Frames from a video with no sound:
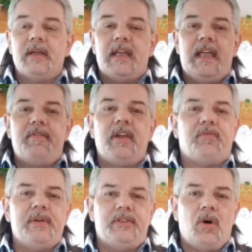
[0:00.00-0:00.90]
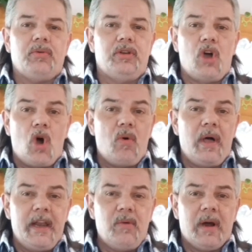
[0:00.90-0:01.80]
Even if we don't go
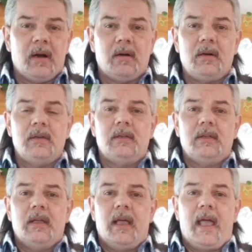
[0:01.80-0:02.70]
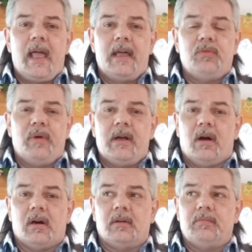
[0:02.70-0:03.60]
anywhere and we
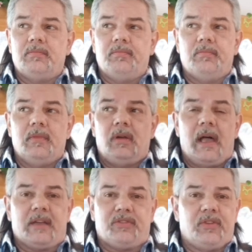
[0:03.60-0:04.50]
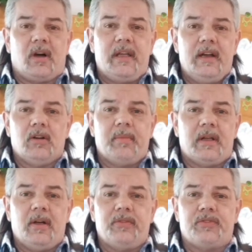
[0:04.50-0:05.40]
are like stuck here
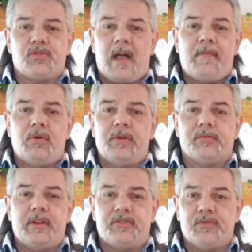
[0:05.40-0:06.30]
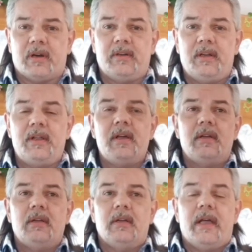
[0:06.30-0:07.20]
because travel is restricted,
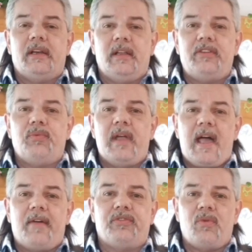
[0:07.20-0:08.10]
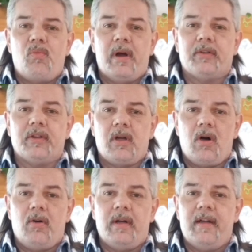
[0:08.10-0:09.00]
at least we have somewhere to
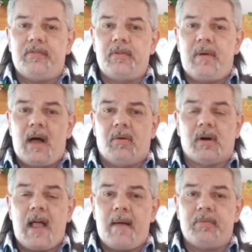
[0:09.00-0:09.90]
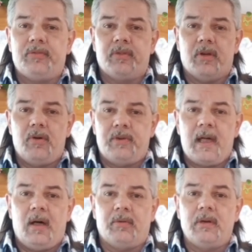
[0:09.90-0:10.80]
go if the power happens to go
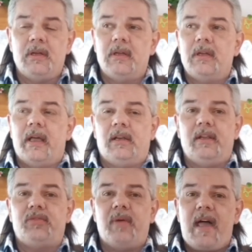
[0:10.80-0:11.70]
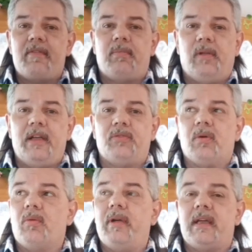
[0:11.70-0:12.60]
down. At least we have a place
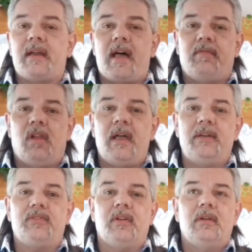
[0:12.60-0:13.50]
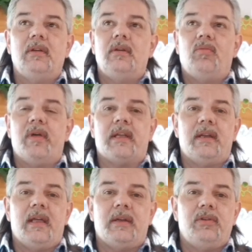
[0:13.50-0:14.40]
where we can have light, we
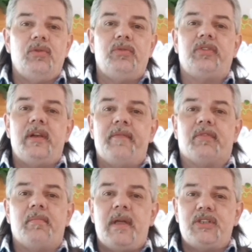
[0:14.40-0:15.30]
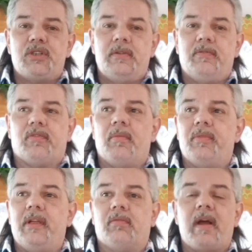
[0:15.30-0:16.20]
can get news and information from
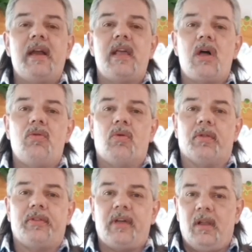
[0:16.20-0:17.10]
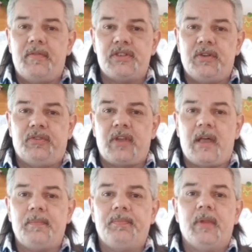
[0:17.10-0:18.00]
the radio or the television
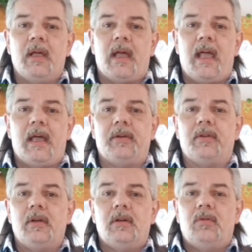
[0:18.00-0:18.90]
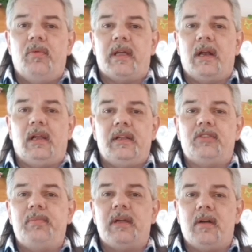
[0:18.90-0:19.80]
set, and we can at
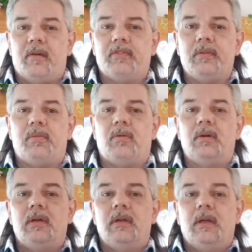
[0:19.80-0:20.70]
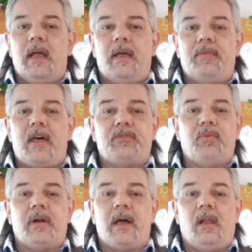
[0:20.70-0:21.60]
least be comfortable. And that's
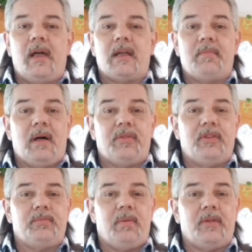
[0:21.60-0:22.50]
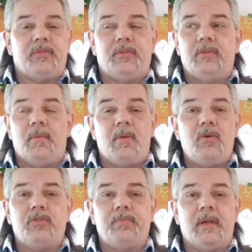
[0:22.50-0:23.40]
what I like about this bus the
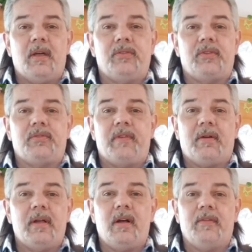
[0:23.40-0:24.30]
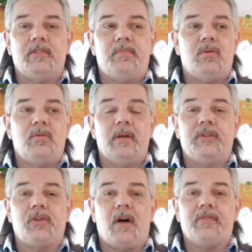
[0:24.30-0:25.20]
most, because it's very comfortable,
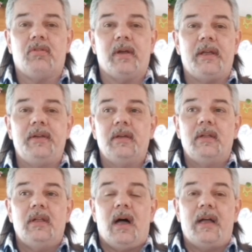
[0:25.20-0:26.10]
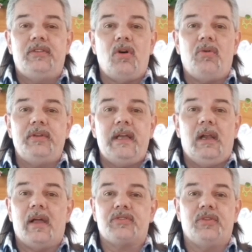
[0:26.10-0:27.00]
it's off-grid. I don't need
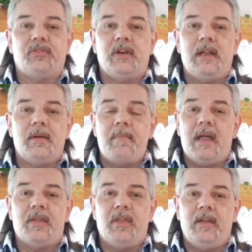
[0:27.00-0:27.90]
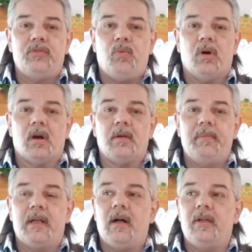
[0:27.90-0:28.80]
electricity to make things work
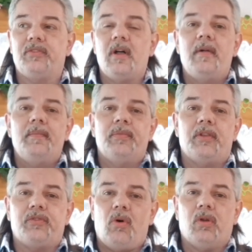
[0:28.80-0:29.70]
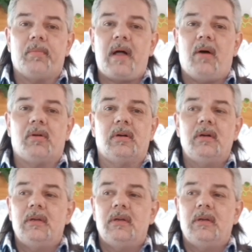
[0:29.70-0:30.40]
because the solar power,